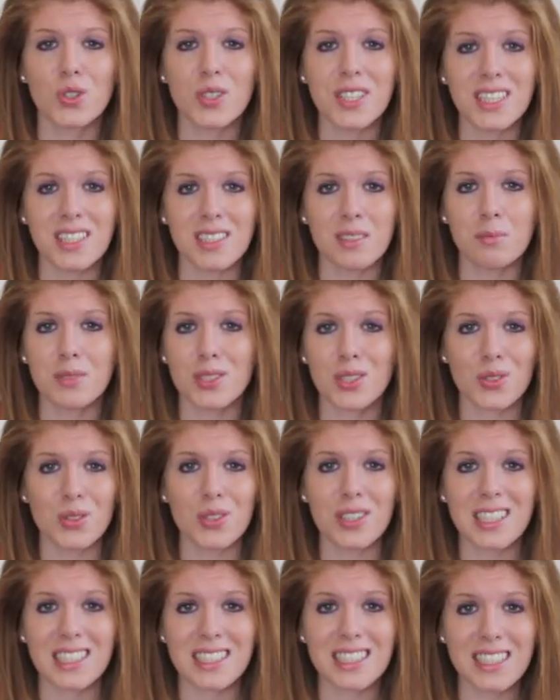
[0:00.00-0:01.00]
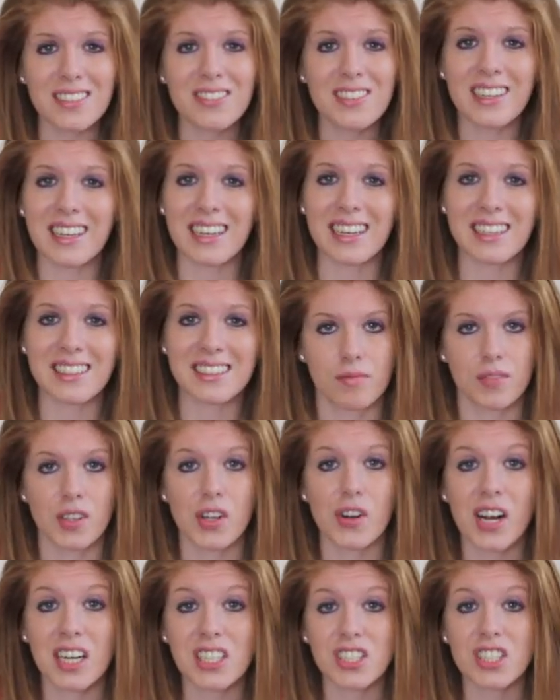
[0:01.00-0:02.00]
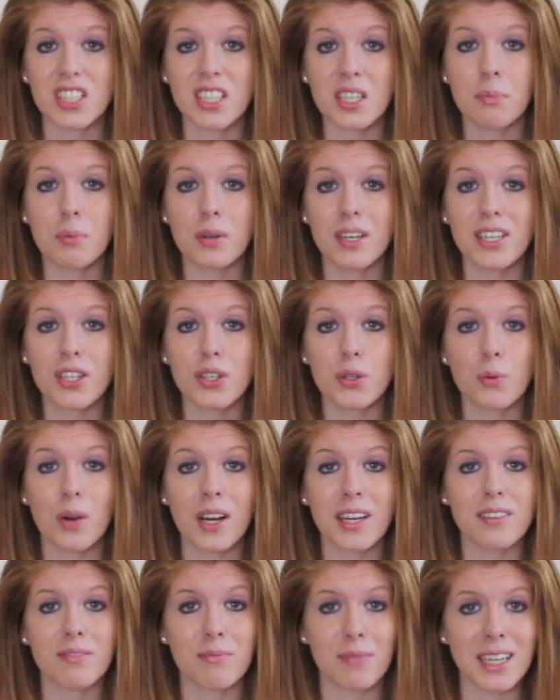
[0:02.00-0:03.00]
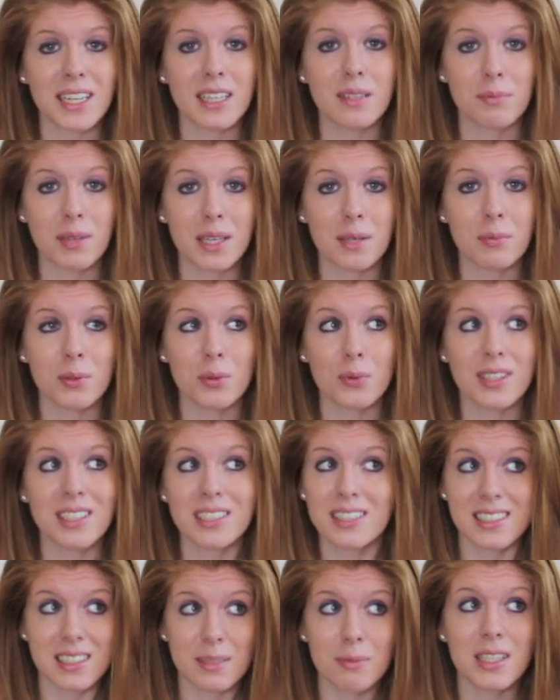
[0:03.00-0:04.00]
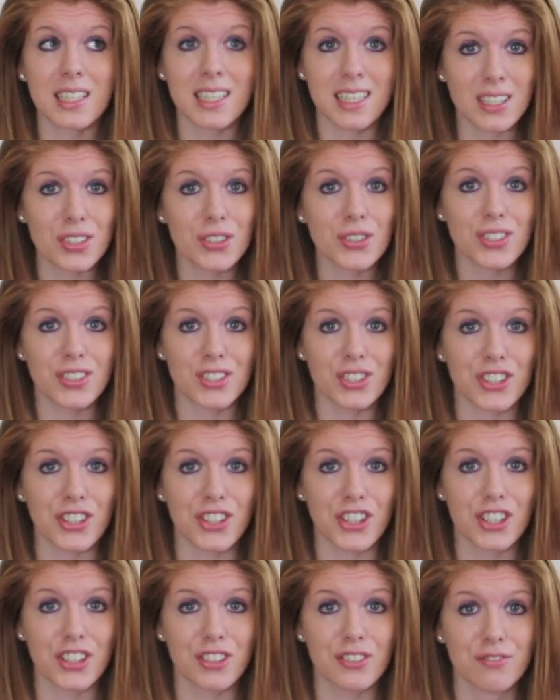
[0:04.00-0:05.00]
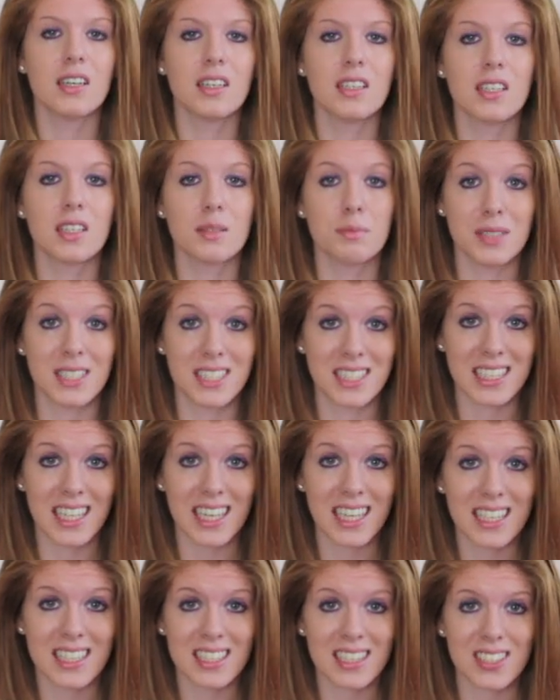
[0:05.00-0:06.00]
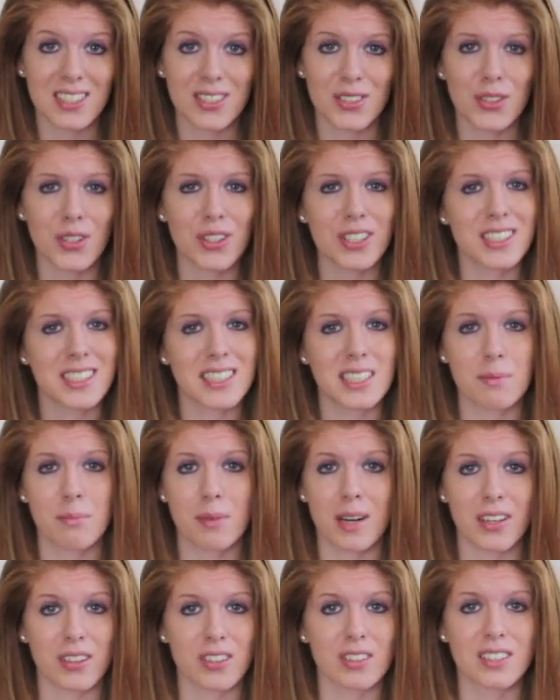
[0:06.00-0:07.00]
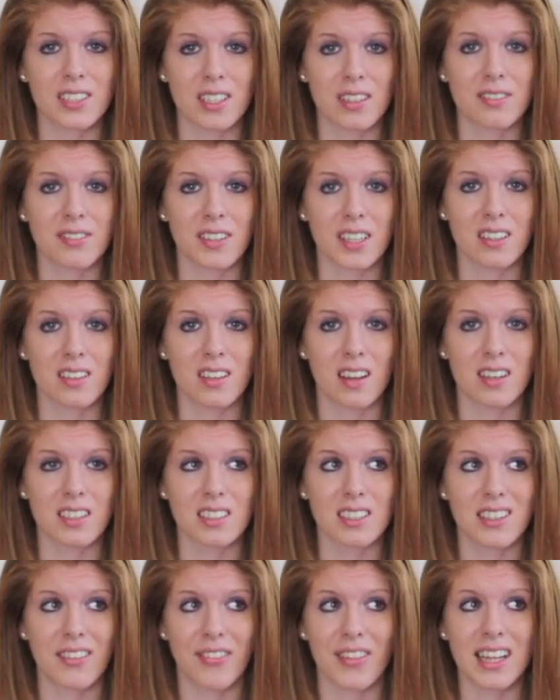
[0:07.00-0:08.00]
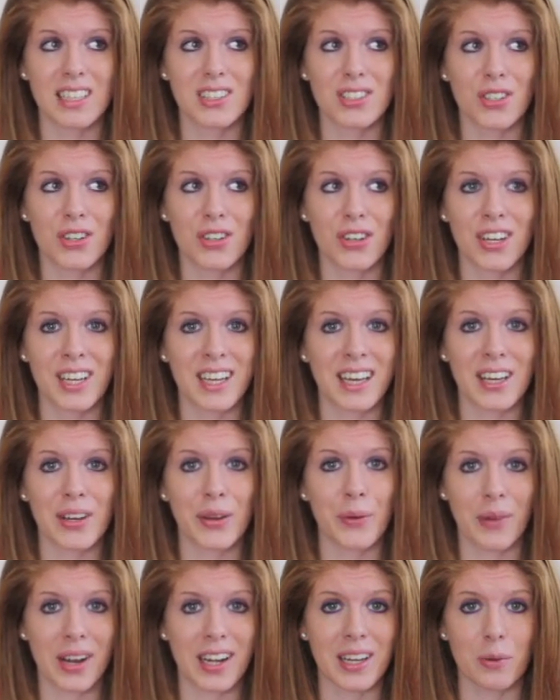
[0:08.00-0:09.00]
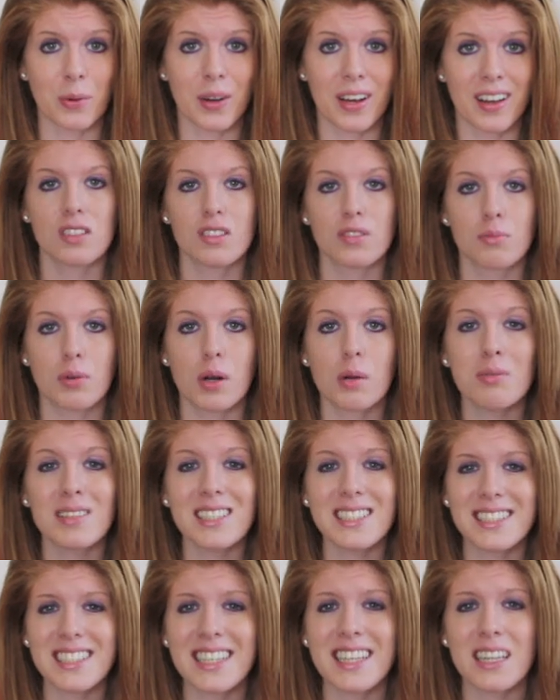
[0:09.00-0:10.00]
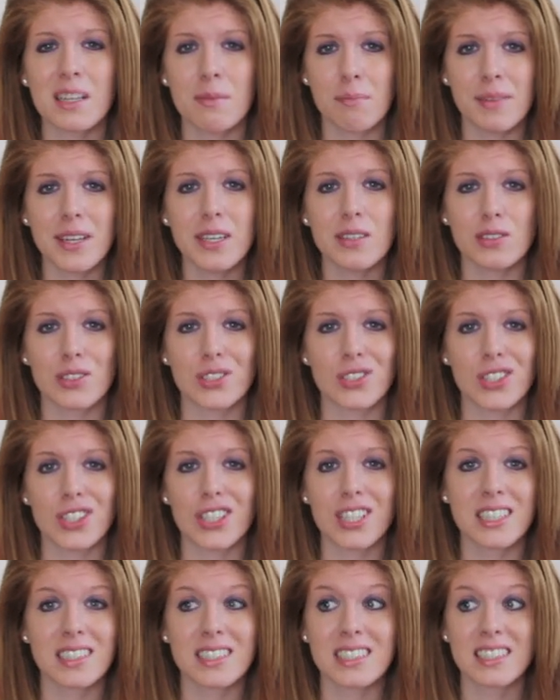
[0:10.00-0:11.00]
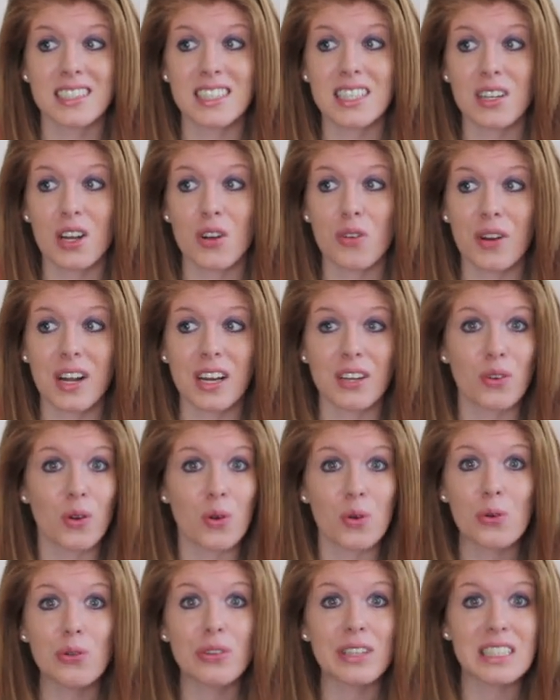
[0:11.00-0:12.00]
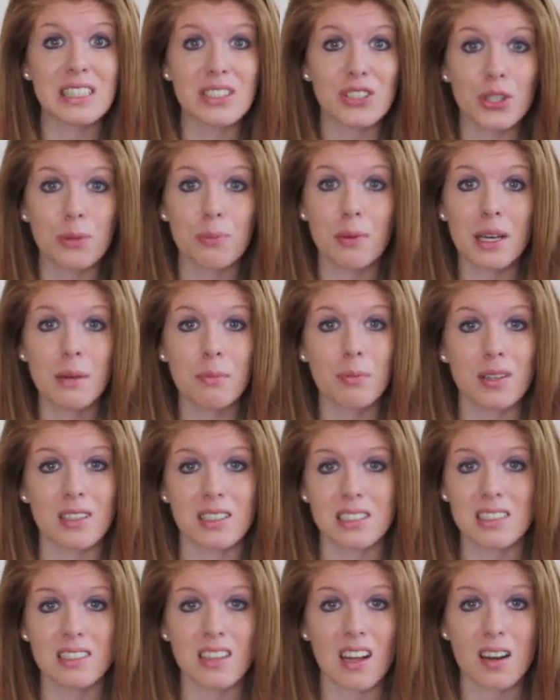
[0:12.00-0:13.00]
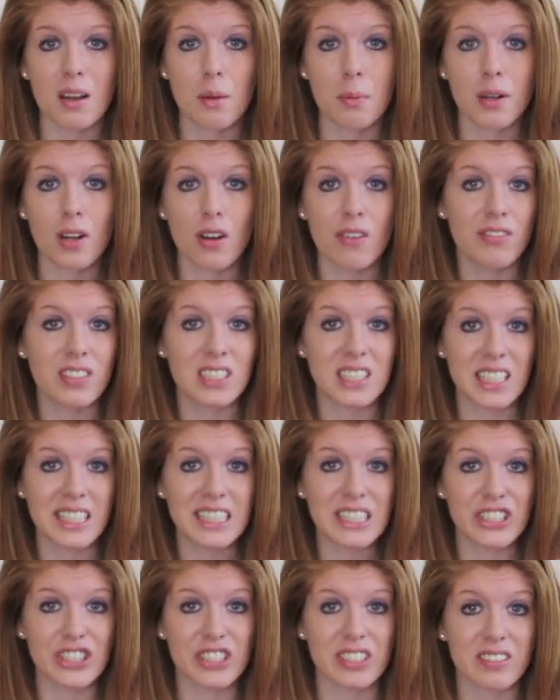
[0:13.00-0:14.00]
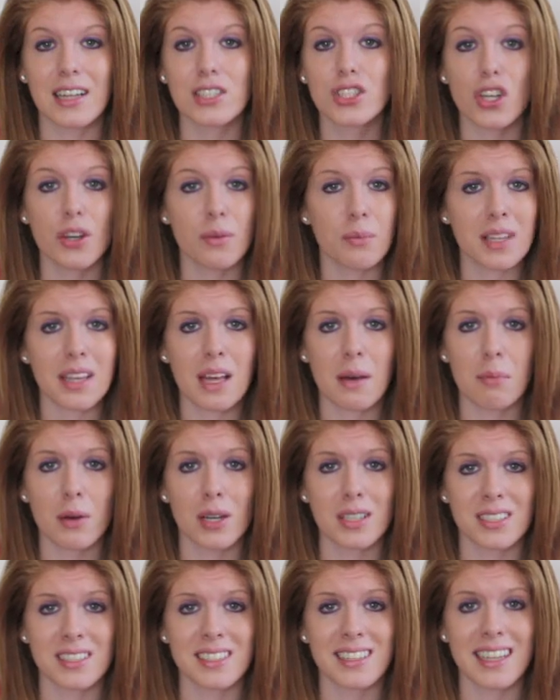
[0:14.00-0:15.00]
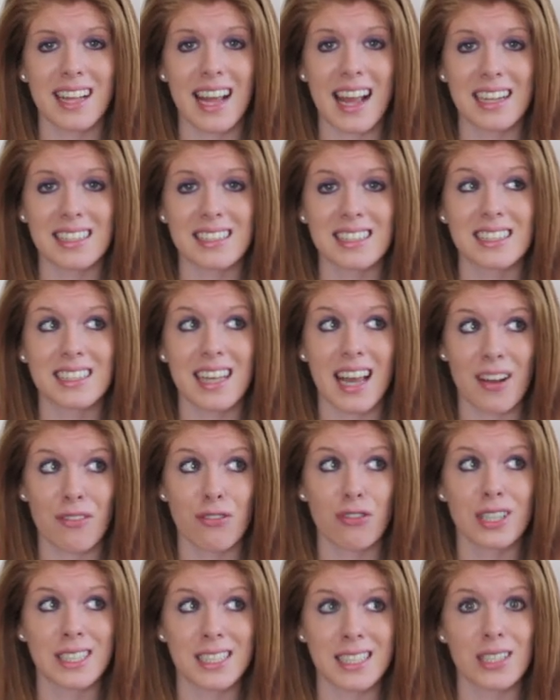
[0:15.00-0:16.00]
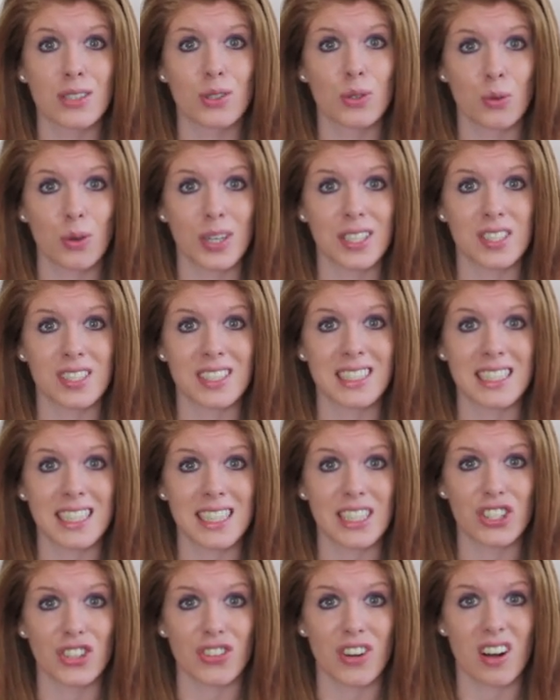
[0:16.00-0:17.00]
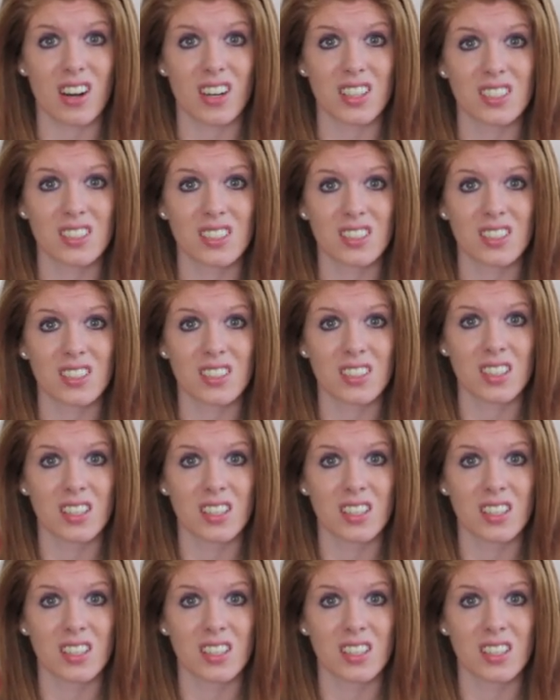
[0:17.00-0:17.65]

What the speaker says: join some school activity. They're actually a pretty good way of meeting people with a similar interest to you. Number six, don't sit by yourself in class. That's not going to get you anywhere. Probably sit in the middle so you can sit around all these new people and start up a conversation. And don't be that person that answers every single question the teacher asks.